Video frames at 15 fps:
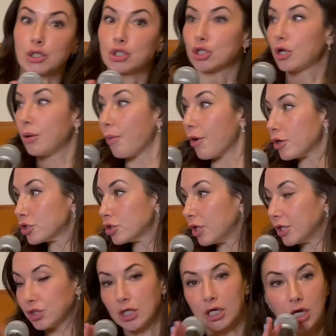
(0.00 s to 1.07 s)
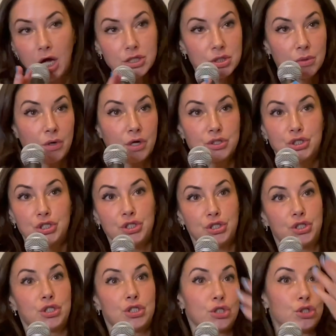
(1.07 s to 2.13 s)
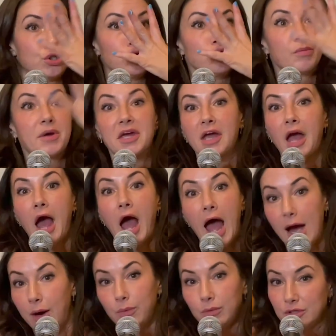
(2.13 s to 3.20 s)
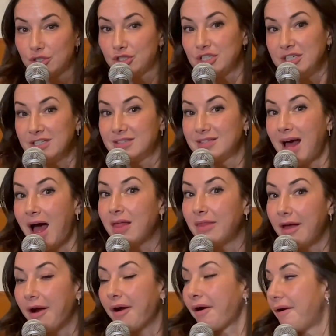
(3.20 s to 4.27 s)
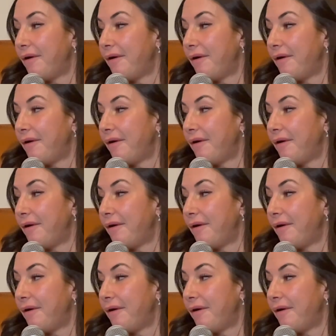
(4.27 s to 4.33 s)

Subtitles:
to commercial. Like, they cut to her and she's just zooming out. She is not there.